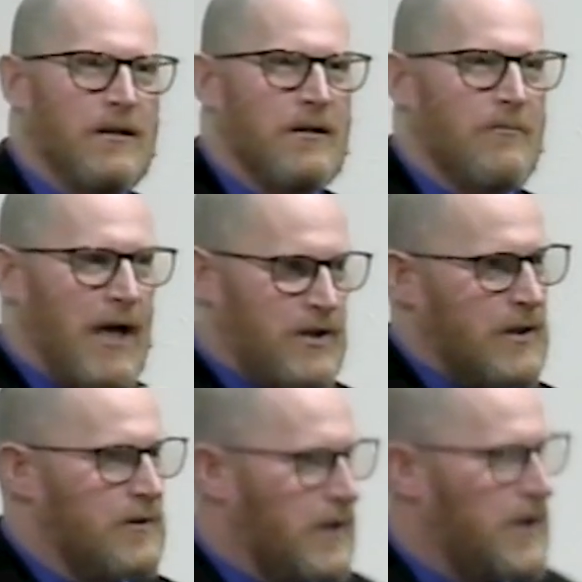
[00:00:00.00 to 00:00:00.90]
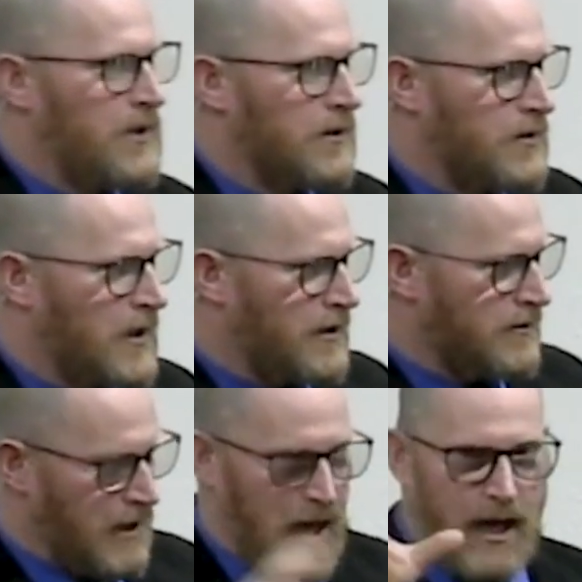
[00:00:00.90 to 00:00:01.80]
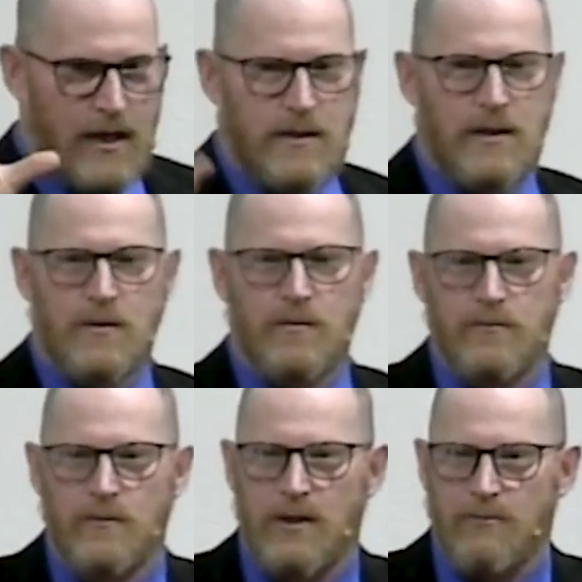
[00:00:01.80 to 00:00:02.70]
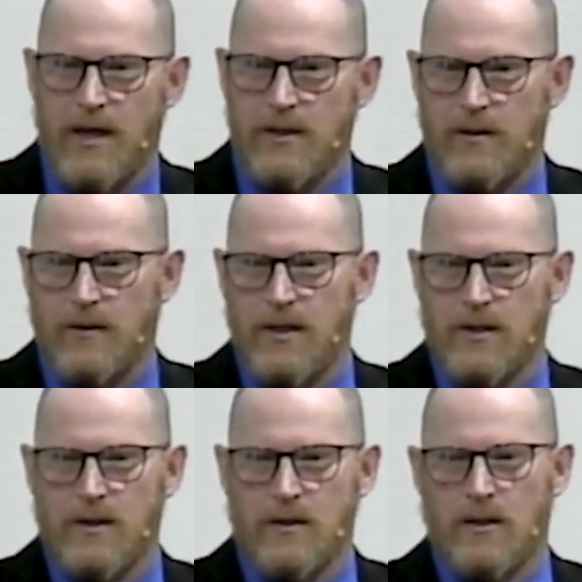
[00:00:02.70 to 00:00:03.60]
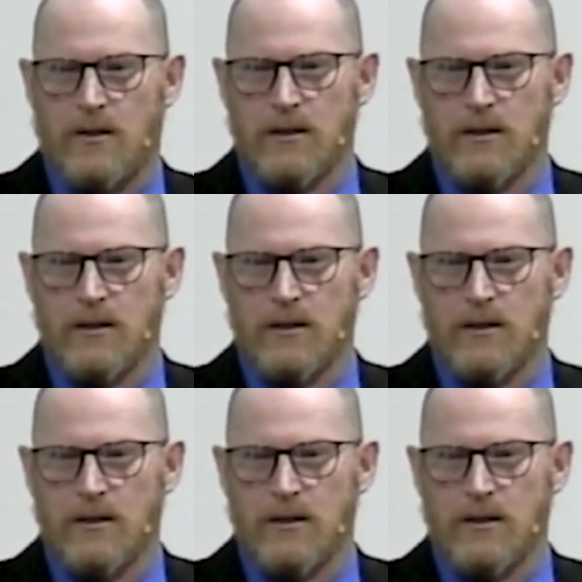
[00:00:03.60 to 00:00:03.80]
my generation, Gen X is what my generation's called,